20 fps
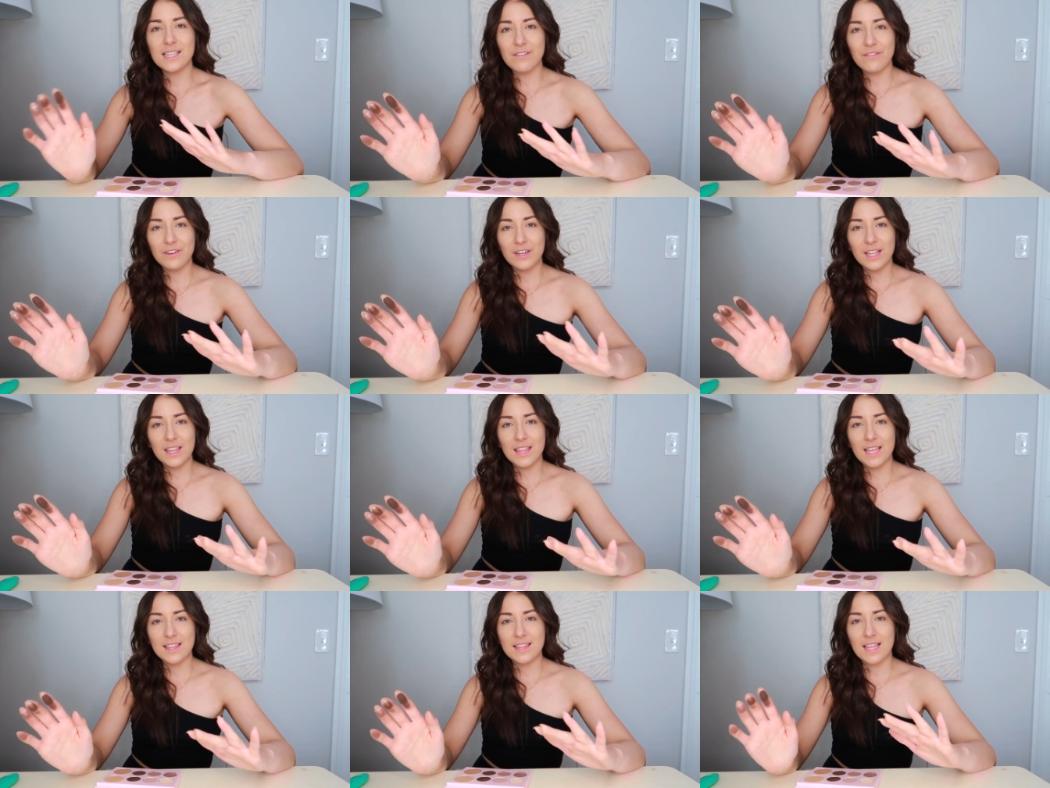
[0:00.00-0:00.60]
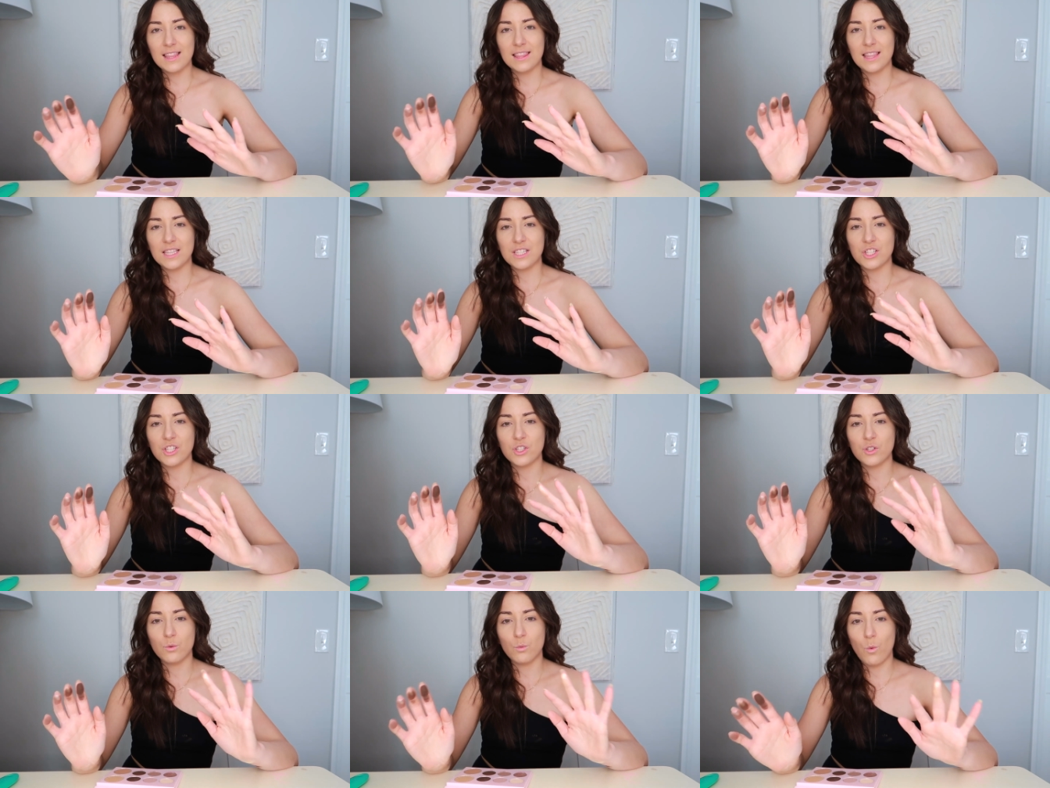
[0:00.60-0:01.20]
definitely think that
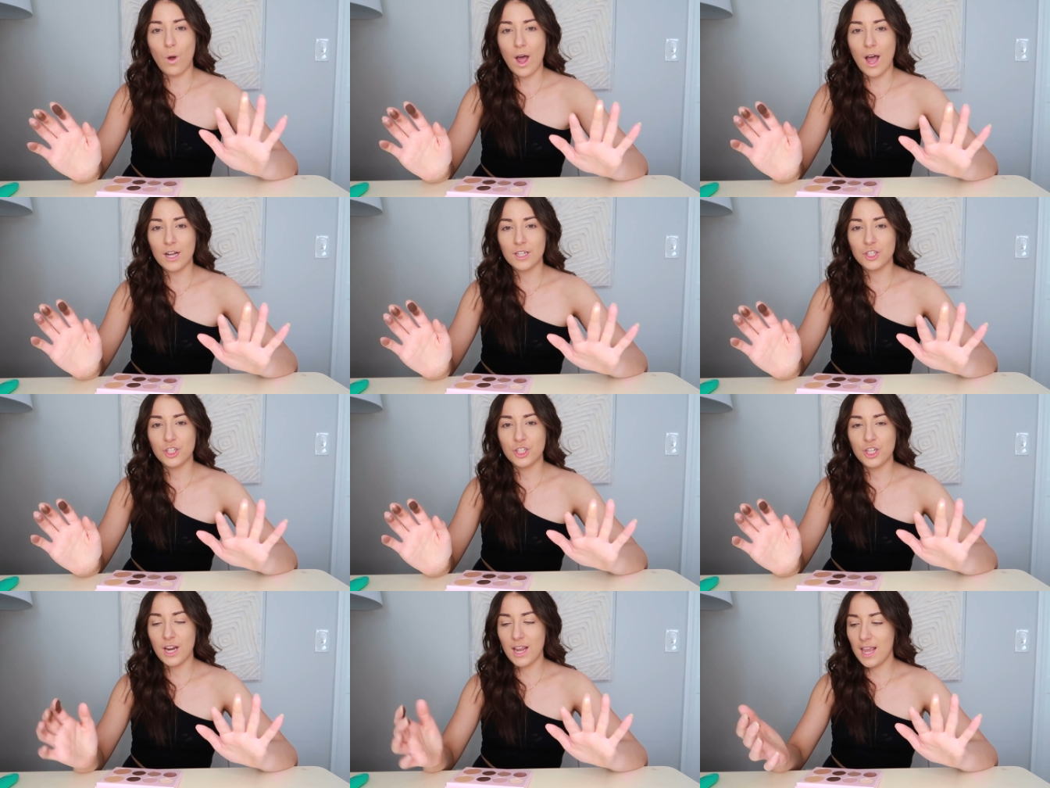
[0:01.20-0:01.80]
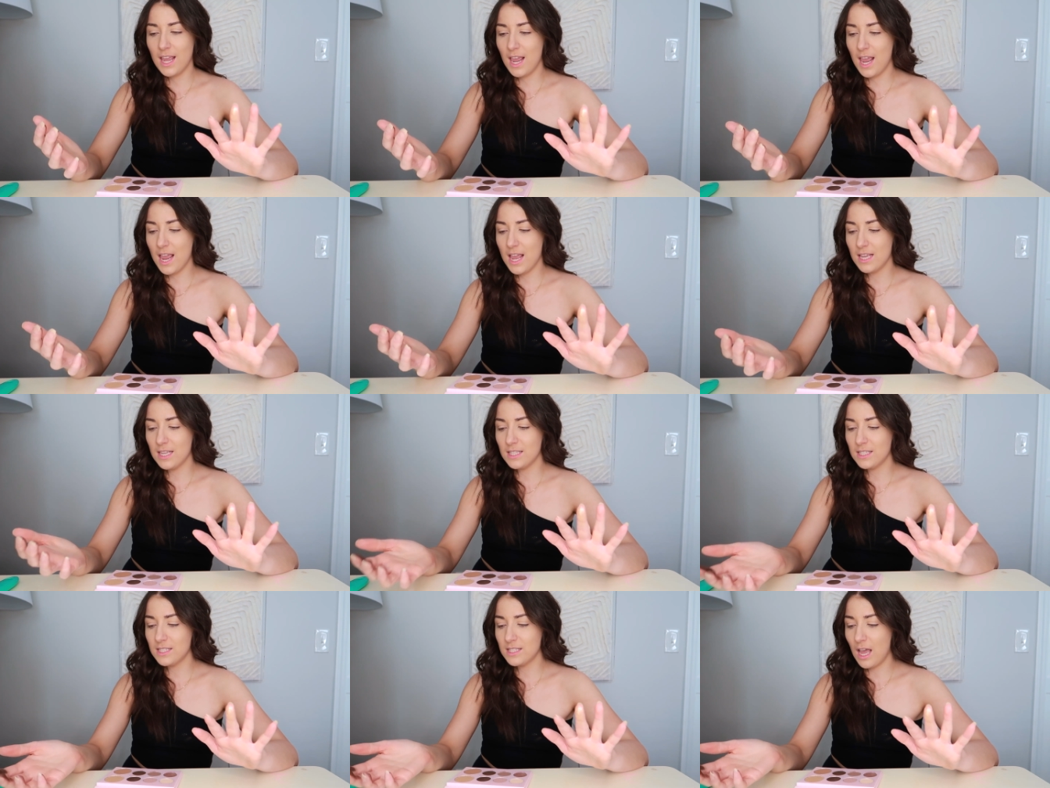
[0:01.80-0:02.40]
this swatch
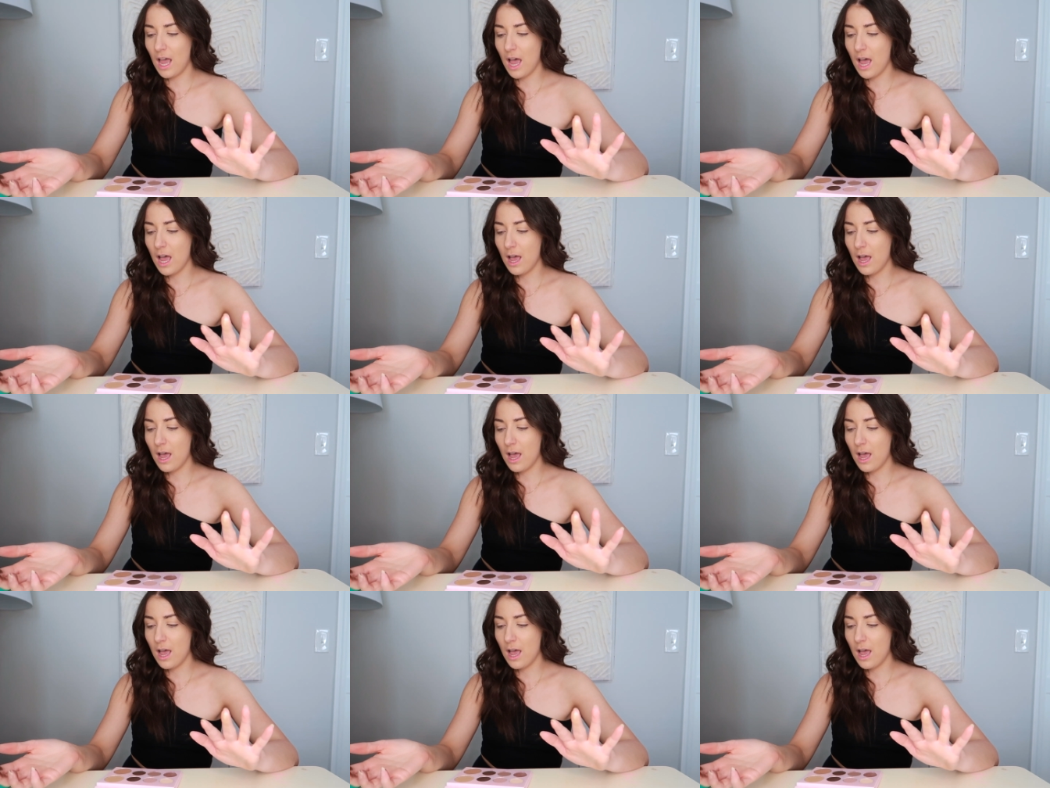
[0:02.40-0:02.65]
is